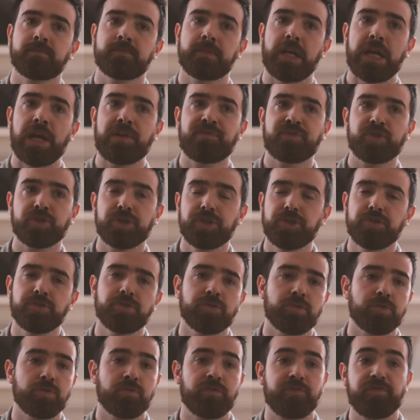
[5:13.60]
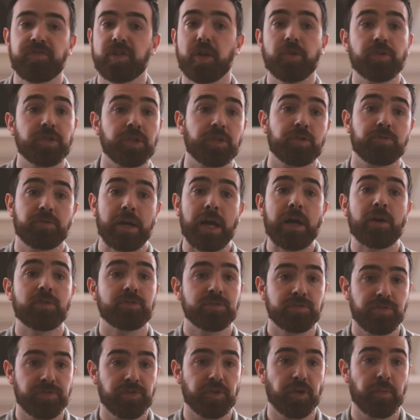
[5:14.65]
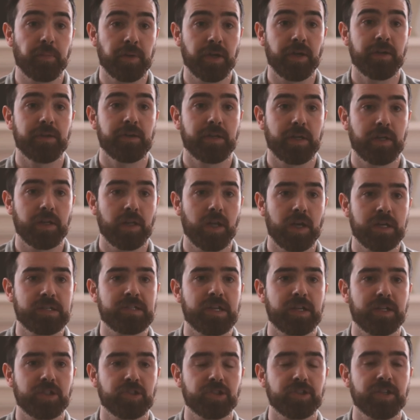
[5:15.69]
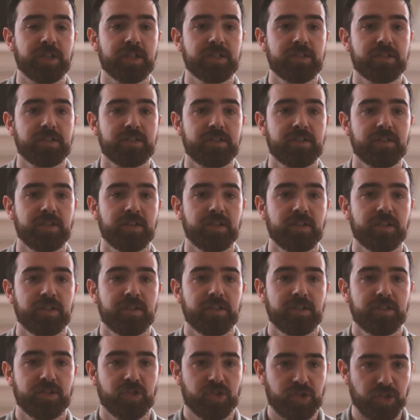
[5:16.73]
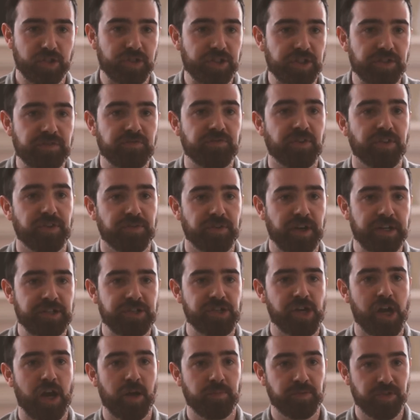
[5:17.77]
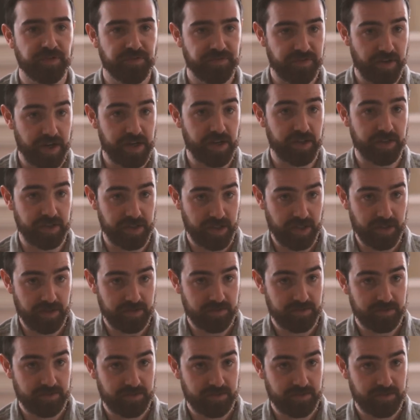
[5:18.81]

After you floated around for a bit in Los Angeles, searching for the right job, you finally